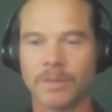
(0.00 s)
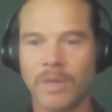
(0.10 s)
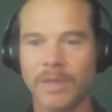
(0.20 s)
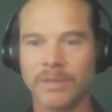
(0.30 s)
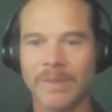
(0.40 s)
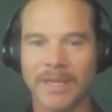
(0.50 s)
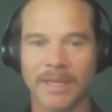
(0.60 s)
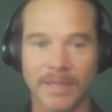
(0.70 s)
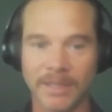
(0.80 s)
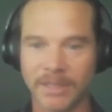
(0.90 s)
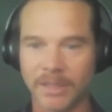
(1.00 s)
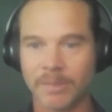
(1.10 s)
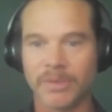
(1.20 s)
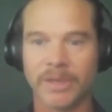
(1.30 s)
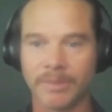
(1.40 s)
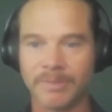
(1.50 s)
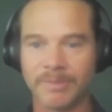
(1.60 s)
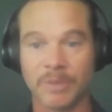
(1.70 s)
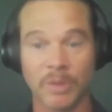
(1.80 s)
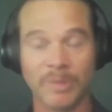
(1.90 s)
one, you make it easier to bring
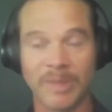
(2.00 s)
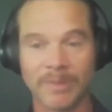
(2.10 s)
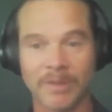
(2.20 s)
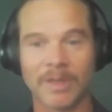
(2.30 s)
new people